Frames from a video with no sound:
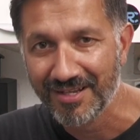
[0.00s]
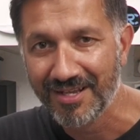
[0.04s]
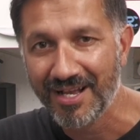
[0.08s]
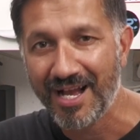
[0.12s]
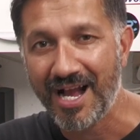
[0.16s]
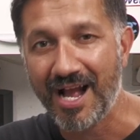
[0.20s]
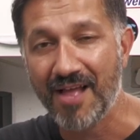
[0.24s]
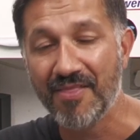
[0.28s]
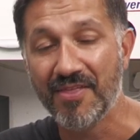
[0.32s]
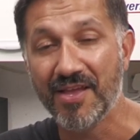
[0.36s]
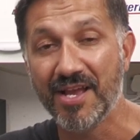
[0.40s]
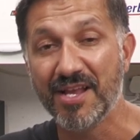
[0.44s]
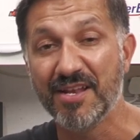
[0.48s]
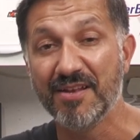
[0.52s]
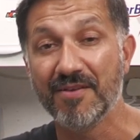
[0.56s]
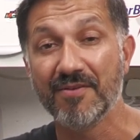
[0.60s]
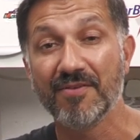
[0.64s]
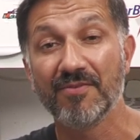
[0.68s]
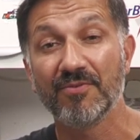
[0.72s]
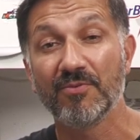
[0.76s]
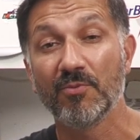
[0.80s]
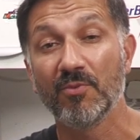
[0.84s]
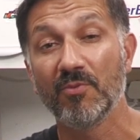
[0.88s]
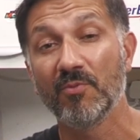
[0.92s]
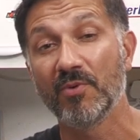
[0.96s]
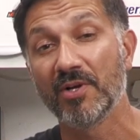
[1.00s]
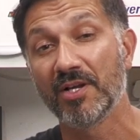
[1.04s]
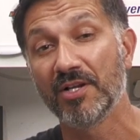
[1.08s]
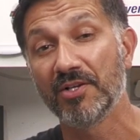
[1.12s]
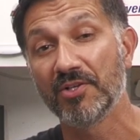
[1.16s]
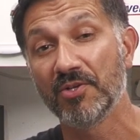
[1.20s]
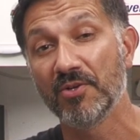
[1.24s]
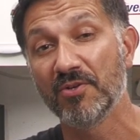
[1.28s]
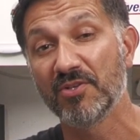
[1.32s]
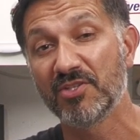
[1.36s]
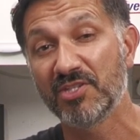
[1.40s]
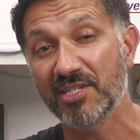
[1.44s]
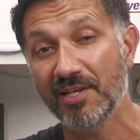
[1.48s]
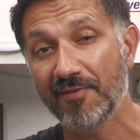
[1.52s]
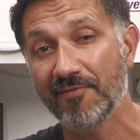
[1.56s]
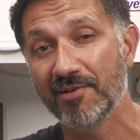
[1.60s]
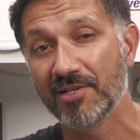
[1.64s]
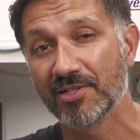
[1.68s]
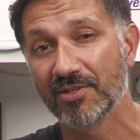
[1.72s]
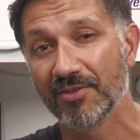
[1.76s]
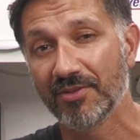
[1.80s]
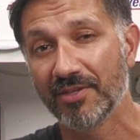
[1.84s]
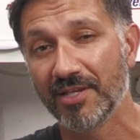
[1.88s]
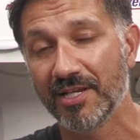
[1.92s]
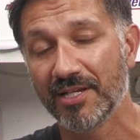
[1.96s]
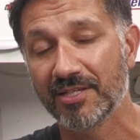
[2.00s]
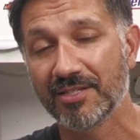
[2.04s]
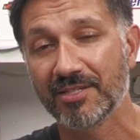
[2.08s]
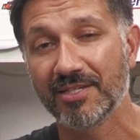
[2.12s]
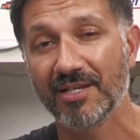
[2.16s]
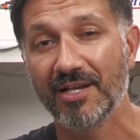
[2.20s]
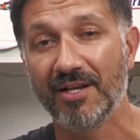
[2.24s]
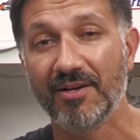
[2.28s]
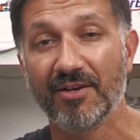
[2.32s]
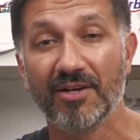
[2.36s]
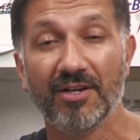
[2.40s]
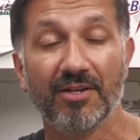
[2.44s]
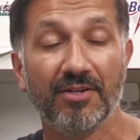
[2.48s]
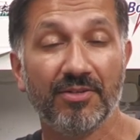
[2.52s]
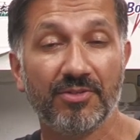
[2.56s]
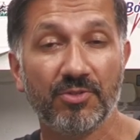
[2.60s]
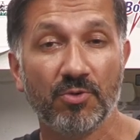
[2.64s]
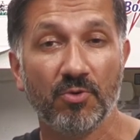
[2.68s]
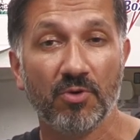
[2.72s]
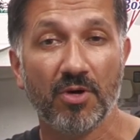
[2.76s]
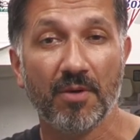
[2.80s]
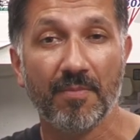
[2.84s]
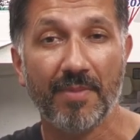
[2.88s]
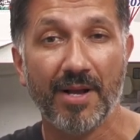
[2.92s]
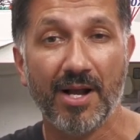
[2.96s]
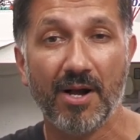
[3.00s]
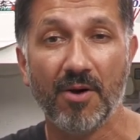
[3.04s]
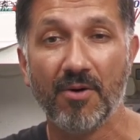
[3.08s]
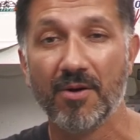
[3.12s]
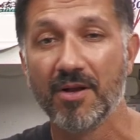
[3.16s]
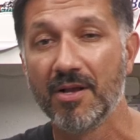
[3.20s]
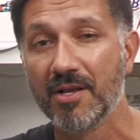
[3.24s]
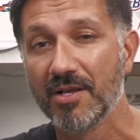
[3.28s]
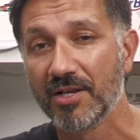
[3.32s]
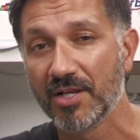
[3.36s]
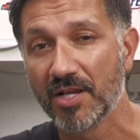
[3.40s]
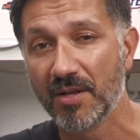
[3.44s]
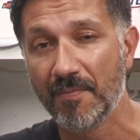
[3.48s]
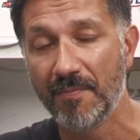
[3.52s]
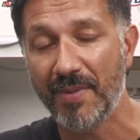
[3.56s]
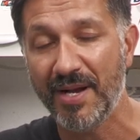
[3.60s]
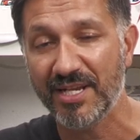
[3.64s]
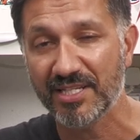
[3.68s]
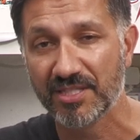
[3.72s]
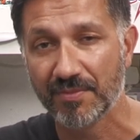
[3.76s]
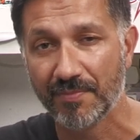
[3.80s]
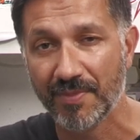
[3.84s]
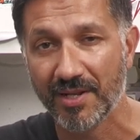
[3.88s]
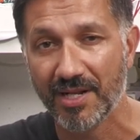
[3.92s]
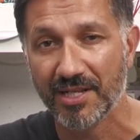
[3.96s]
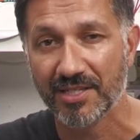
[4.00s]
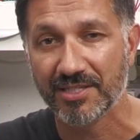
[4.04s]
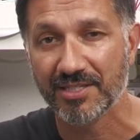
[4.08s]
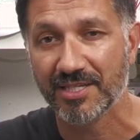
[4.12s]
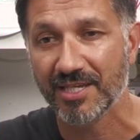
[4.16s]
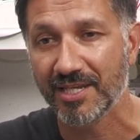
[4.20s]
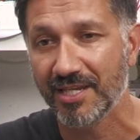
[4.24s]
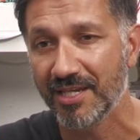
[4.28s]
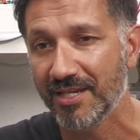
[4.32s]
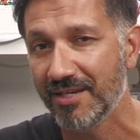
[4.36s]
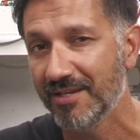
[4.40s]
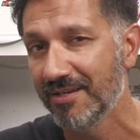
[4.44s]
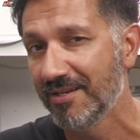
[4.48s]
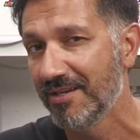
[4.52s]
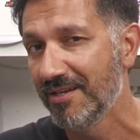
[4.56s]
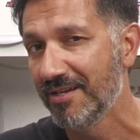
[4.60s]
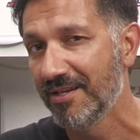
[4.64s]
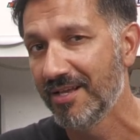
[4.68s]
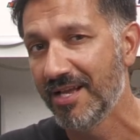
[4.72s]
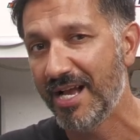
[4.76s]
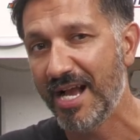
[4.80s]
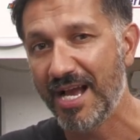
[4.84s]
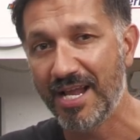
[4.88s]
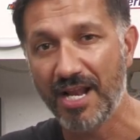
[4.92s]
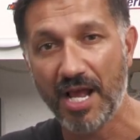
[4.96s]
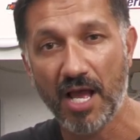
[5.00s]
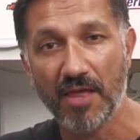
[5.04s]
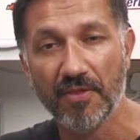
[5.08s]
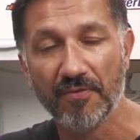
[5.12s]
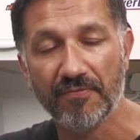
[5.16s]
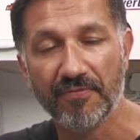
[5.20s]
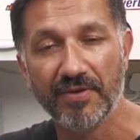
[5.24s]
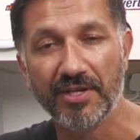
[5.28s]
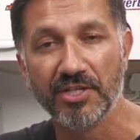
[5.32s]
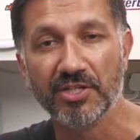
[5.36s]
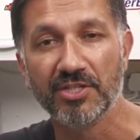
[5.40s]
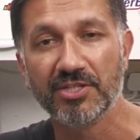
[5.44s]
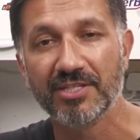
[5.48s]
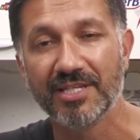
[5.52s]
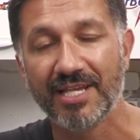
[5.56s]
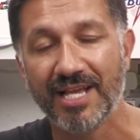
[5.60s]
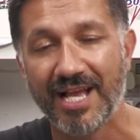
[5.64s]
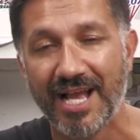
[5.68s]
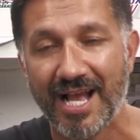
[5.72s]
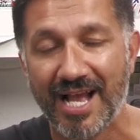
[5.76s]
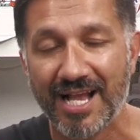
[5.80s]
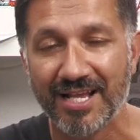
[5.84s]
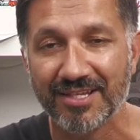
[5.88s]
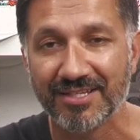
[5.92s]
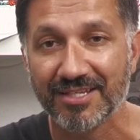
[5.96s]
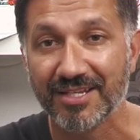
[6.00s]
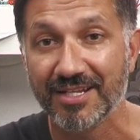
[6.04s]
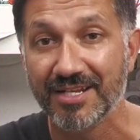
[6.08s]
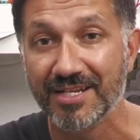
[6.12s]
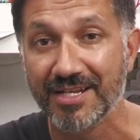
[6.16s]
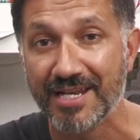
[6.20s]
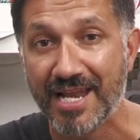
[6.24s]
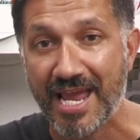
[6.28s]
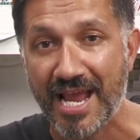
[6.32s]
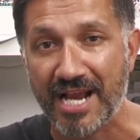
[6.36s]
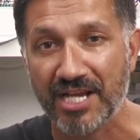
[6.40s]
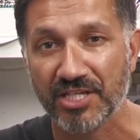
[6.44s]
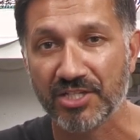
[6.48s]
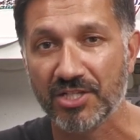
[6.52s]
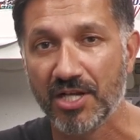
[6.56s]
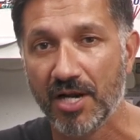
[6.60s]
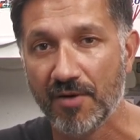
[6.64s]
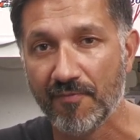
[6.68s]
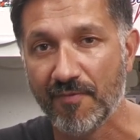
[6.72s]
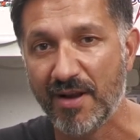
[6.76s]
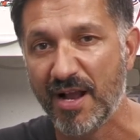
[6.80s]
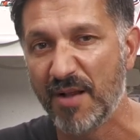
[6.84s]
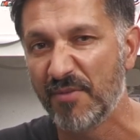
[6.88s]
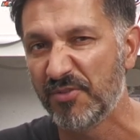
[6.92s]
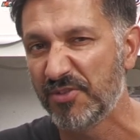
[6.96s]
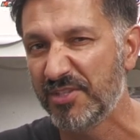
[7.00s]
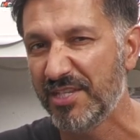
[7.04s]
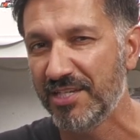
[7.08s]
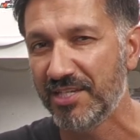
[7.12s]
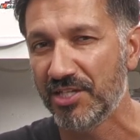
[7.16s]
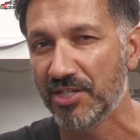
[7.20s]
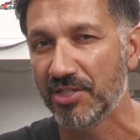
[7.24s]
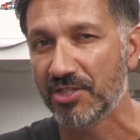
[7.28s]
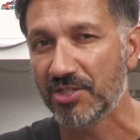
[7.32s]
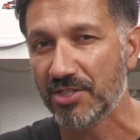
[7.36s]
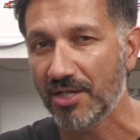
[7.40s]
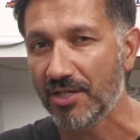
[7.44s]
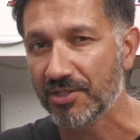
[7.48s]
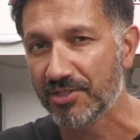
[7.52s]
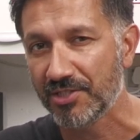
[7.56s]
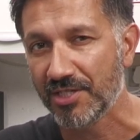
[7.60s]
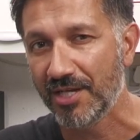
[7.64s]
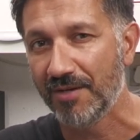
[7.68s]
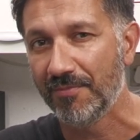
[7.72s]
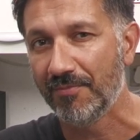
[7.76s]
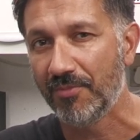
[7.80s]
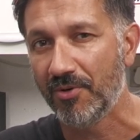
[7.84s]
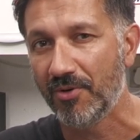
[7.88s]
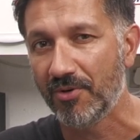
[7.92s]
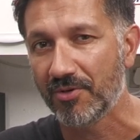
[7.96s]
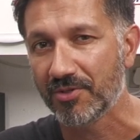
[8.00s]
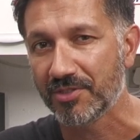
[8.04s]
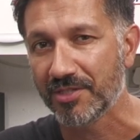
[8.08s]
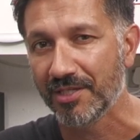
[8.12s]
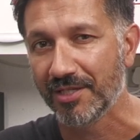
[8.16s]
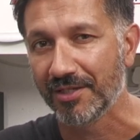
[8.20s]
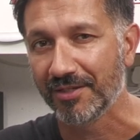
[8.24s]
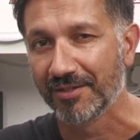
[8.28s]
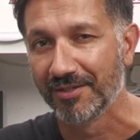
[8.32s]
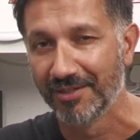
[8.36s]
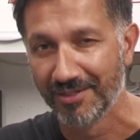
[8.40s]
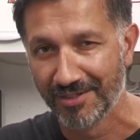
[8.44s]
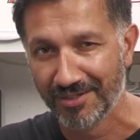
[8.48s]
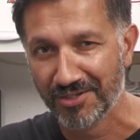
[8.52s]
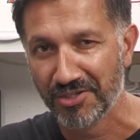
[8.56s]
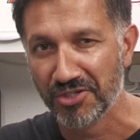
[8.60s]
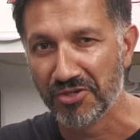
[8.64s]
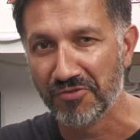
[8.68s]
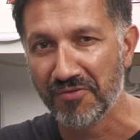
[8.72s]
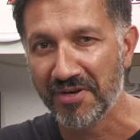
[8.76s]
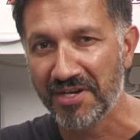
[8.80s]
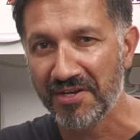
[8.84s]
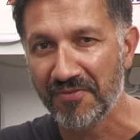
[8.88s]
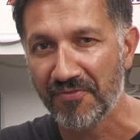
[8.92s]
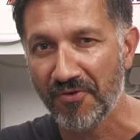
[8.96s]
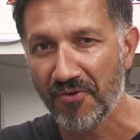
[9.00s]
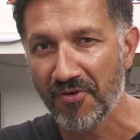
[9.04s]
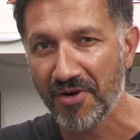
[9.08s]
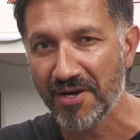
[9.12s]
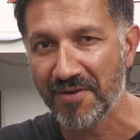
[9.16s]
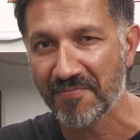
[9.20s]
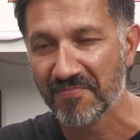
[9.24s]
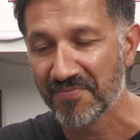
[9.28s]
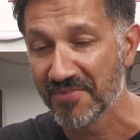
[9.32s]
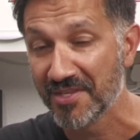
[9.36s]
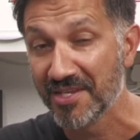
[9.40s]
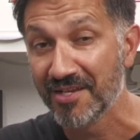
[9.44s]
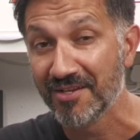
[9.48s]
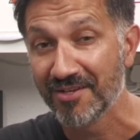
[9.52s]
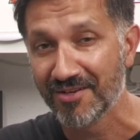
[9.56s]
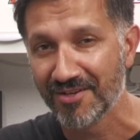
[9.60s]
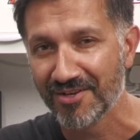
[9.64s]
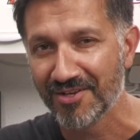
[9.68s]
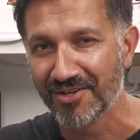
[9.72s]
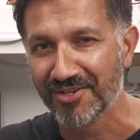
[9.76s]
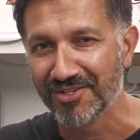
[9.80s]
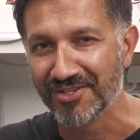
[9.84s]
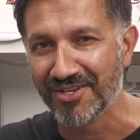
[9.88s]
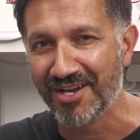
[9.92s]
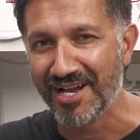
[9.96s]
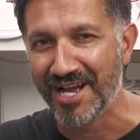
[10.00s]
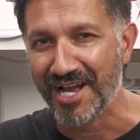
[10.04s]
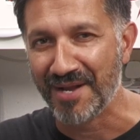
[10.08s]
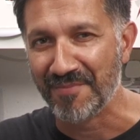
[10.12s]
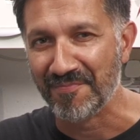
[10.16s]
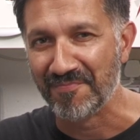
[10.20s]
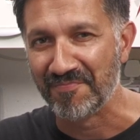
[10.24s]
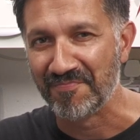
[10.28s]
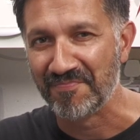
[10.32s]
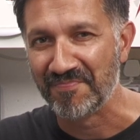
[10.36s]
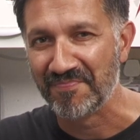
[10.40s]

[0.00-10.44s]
And then we're going to do a series on this. I'm going to talk about compatibility and other features that it has next time around. So this is just the unboxing. You ready for it? Because I am.